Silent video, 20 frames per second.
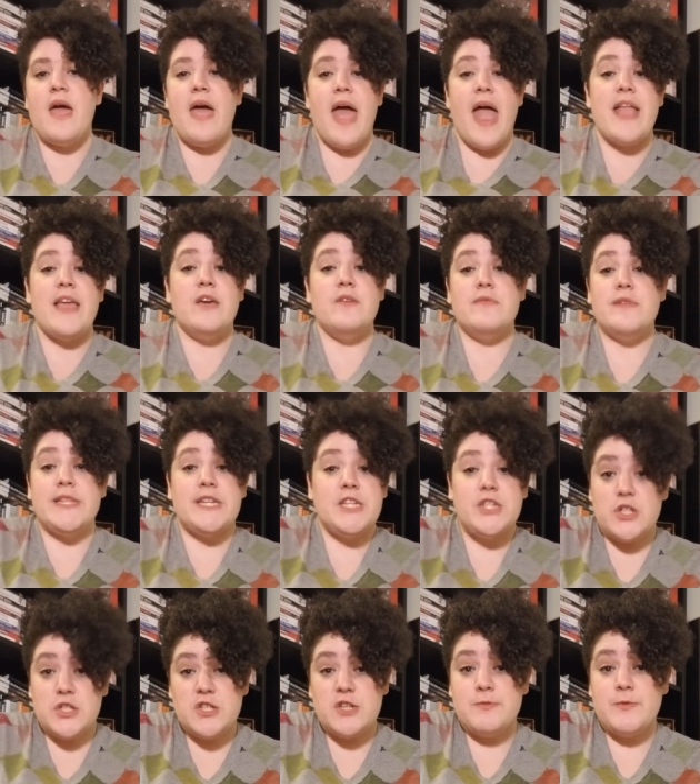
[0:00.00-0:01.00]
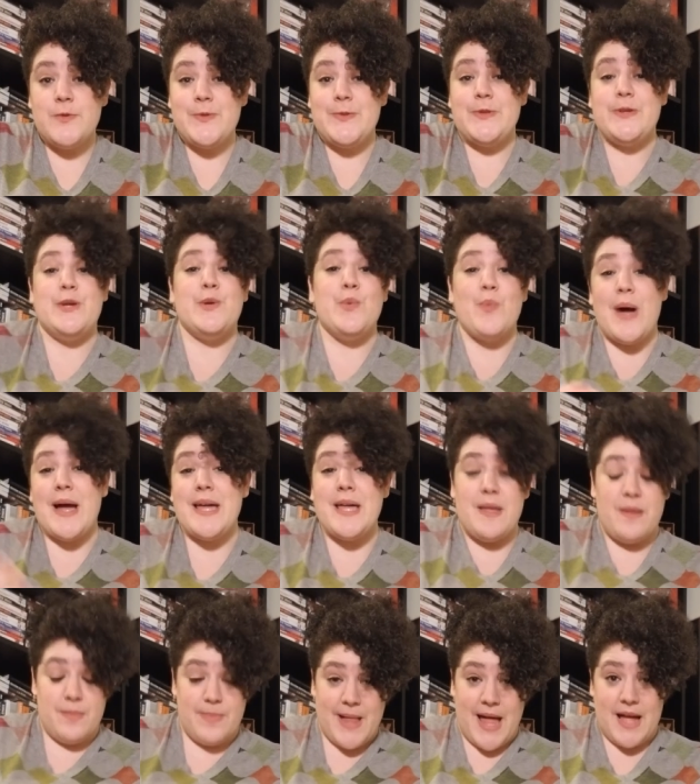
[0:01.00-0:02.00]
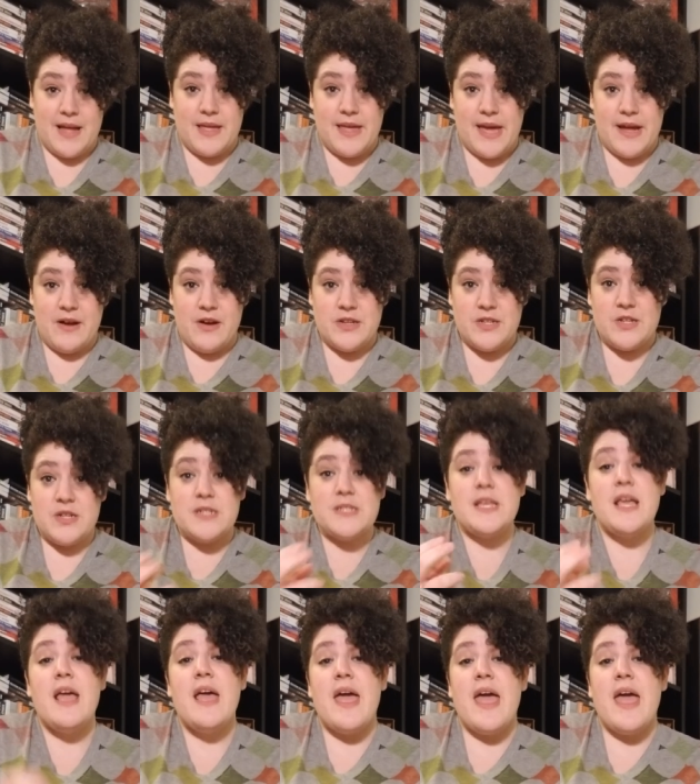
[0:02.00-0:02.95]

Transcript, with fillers: any relationships between white and black characters,